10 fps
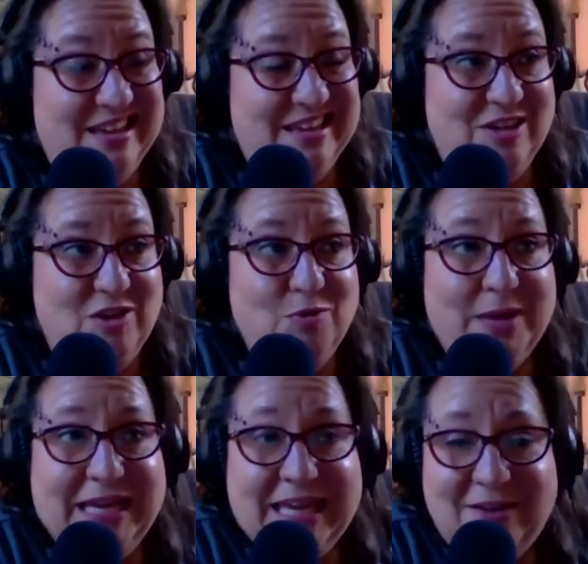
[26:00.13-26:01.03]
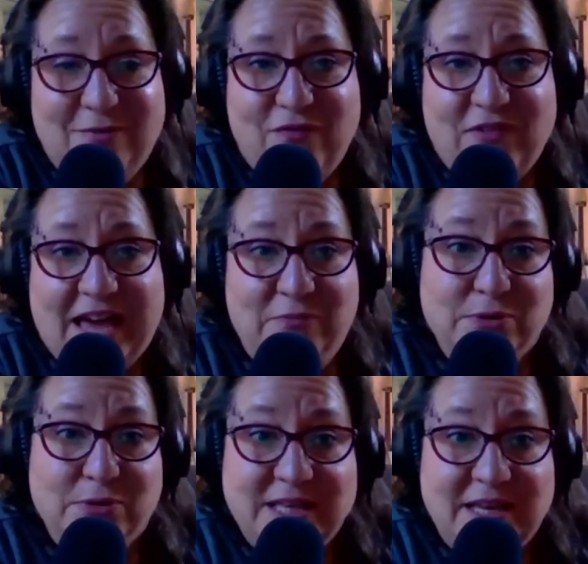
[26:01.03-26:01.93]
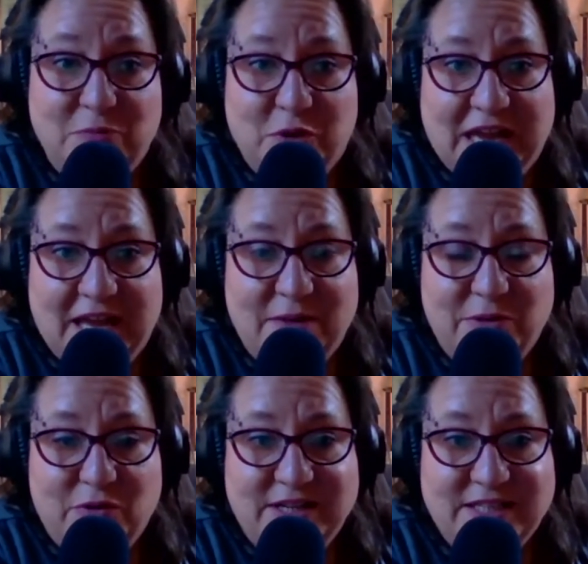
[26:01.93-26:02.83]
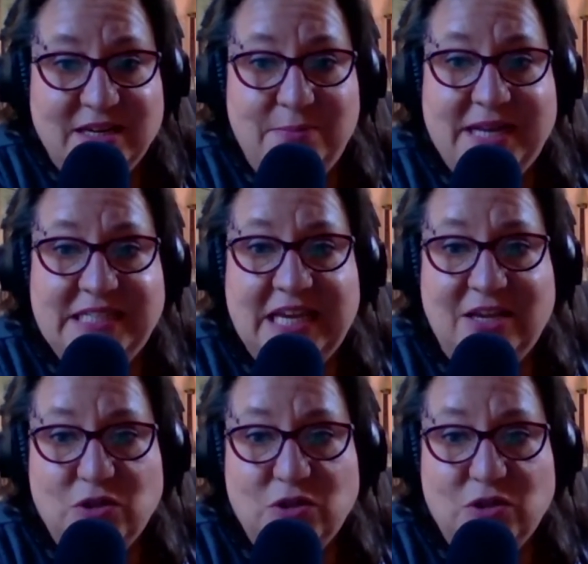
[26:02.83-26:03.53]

you might get 5% more cannabinoids and it might take you